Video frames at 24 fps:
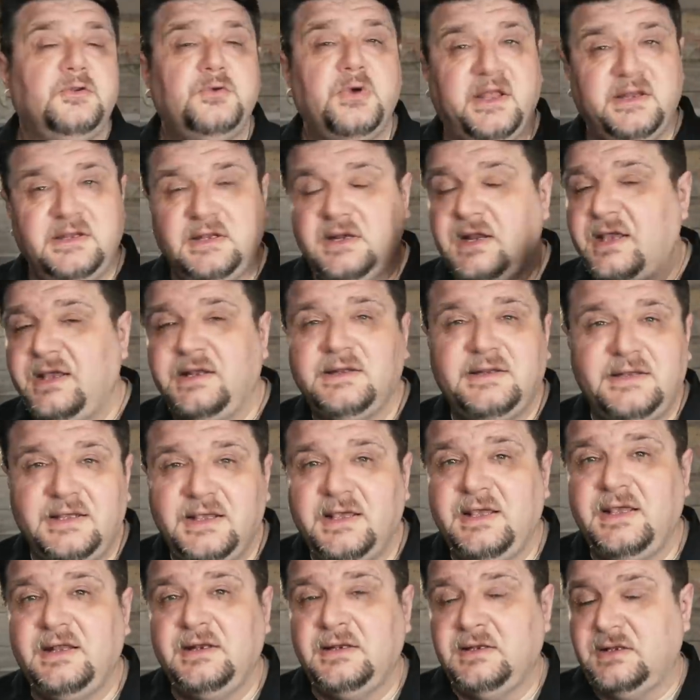in
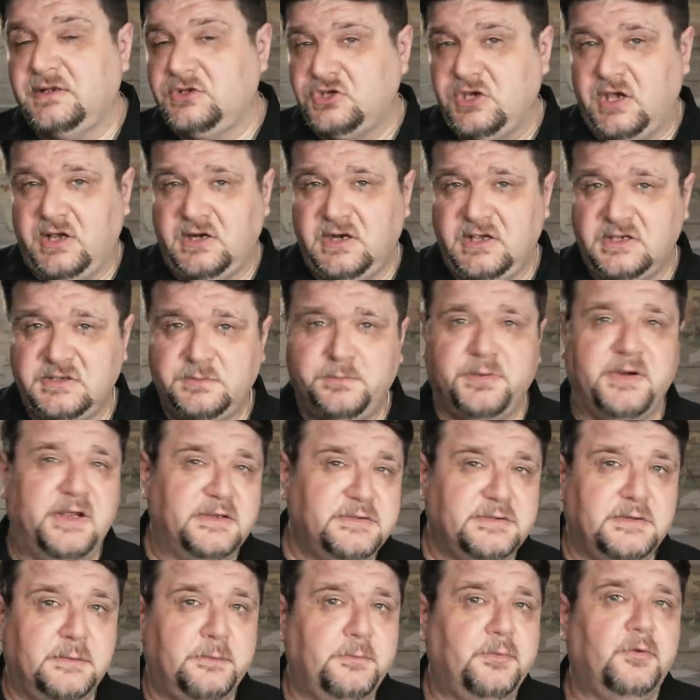2019 the Chinese
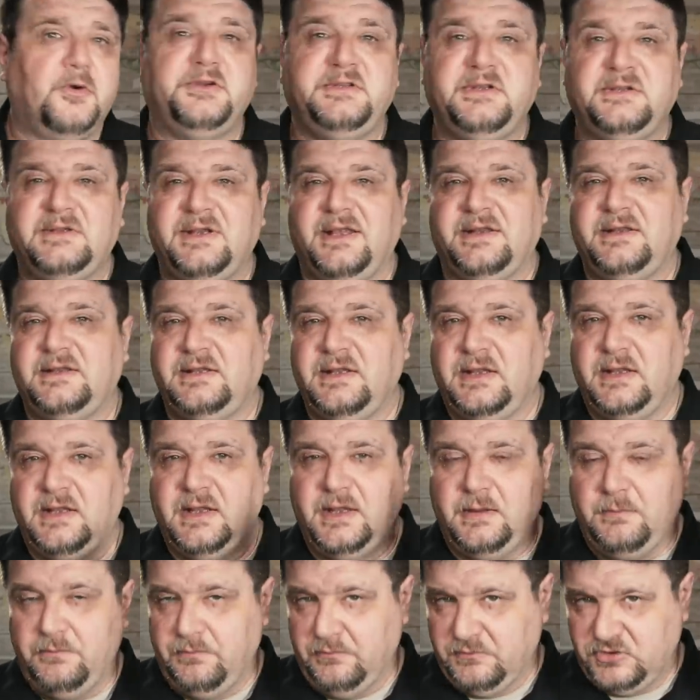press reported that
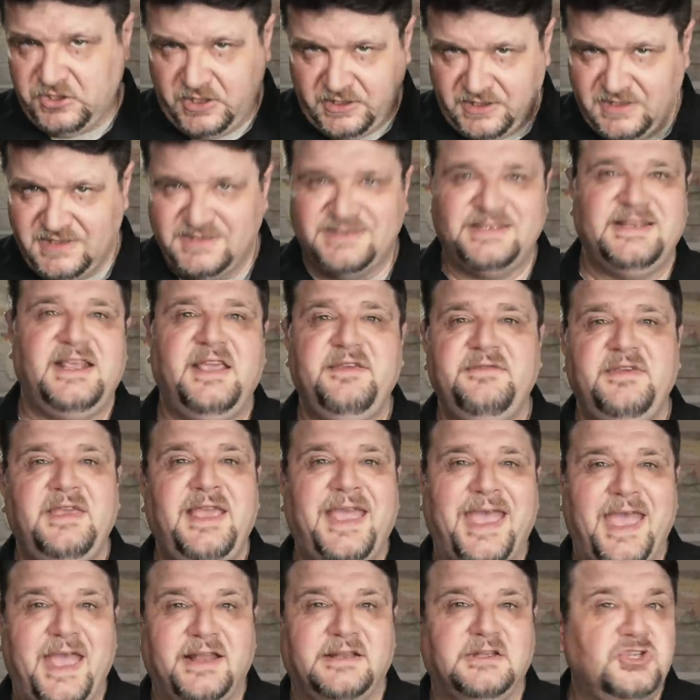the Chinese
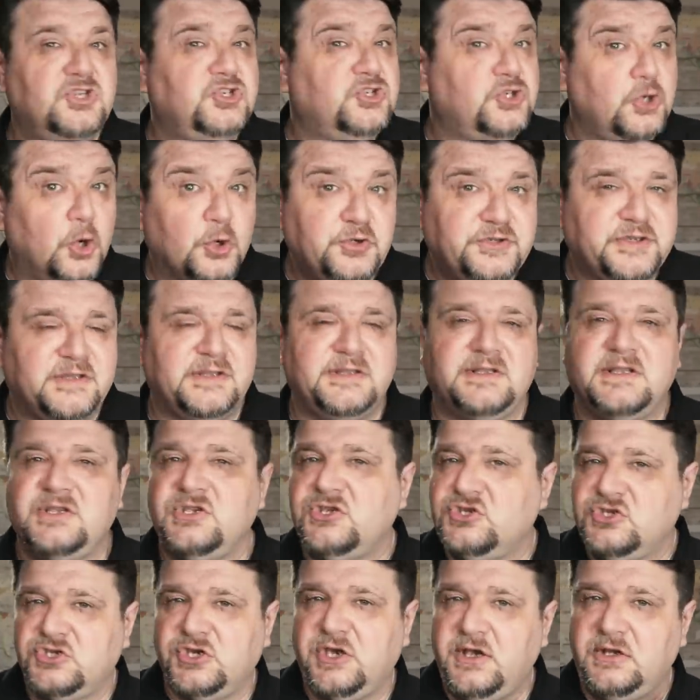Navy had chosen
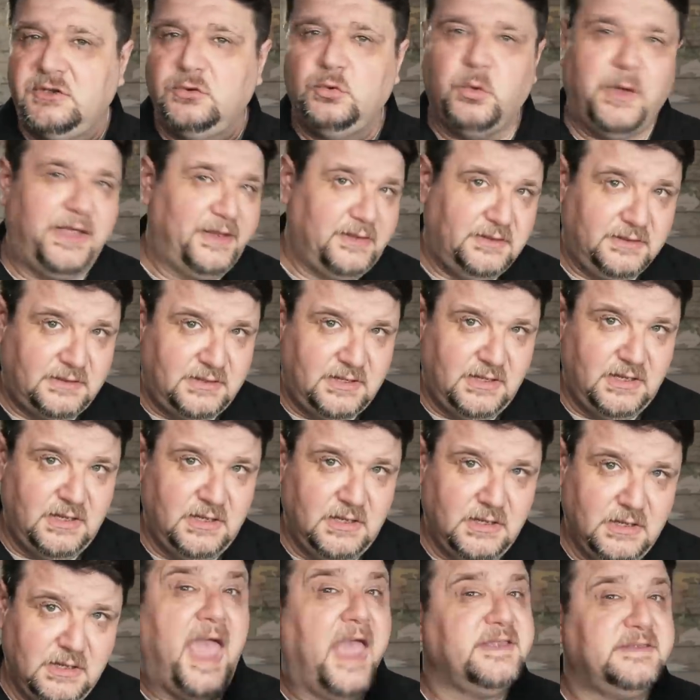the
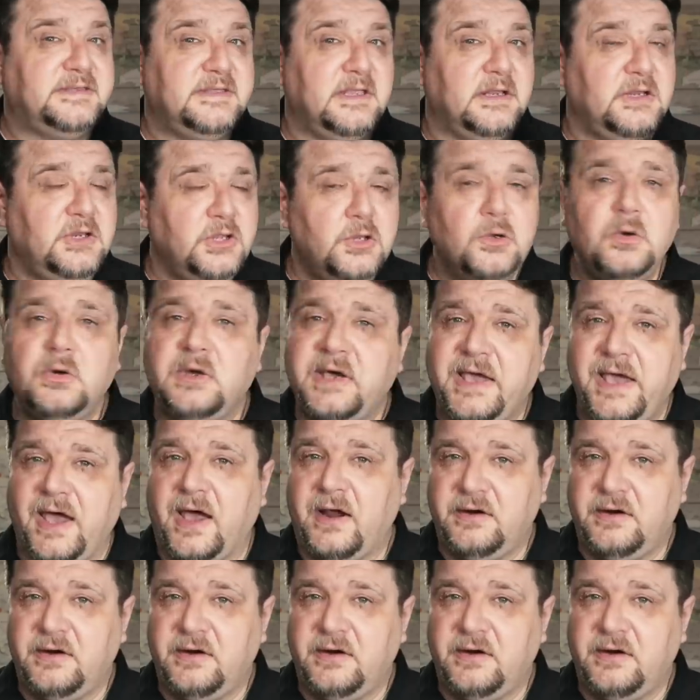J20 as as the new